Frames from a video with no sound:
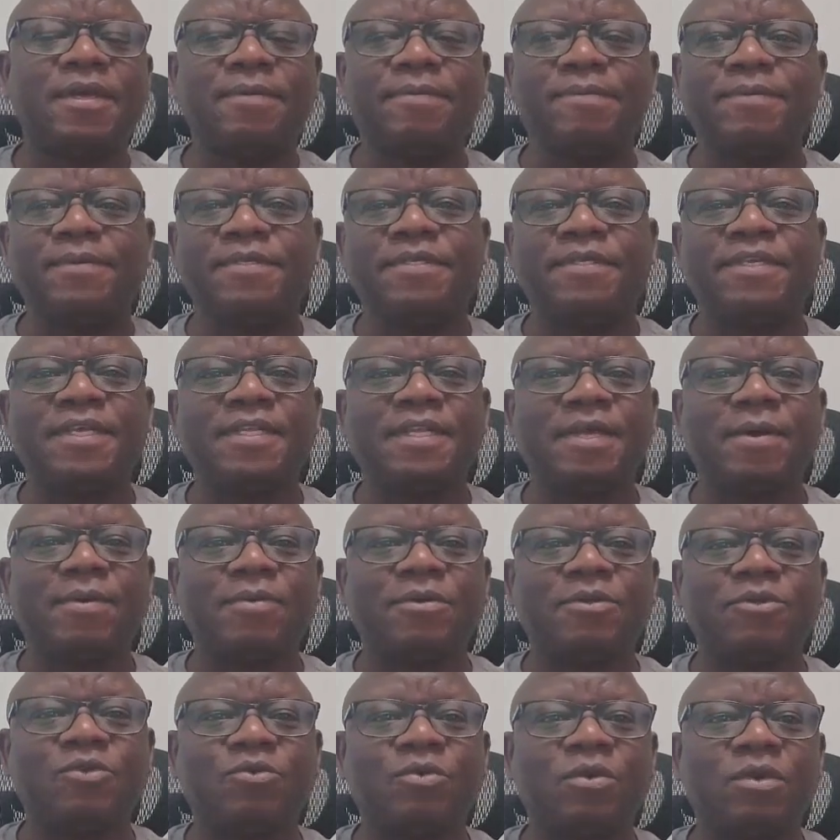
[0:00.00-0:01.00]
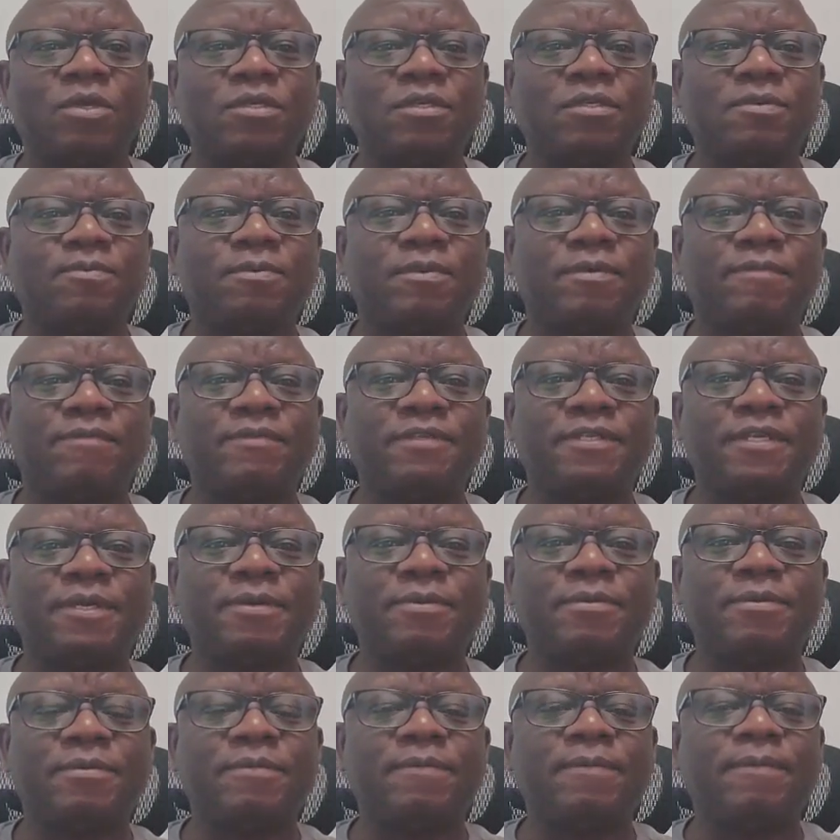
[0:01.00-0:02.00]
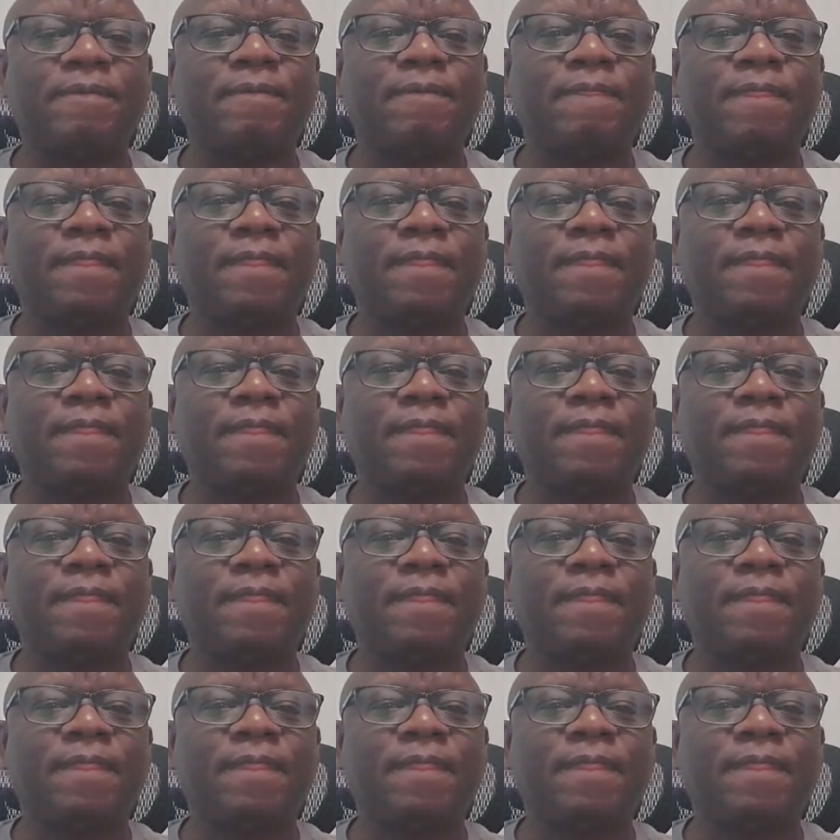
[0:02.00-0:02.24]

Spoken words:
a business that was once profitable,